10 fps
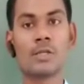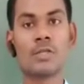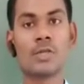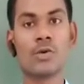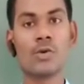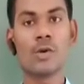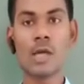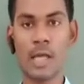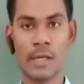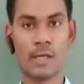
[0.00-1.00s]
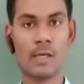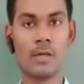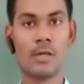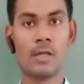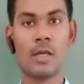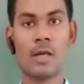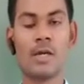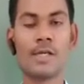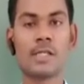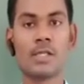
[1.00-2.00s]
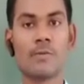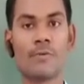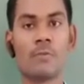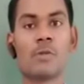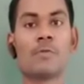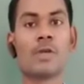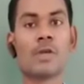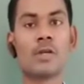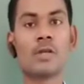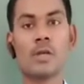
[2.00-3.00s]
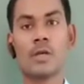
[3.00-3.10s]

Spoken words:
zero angle. Let us see from the figure.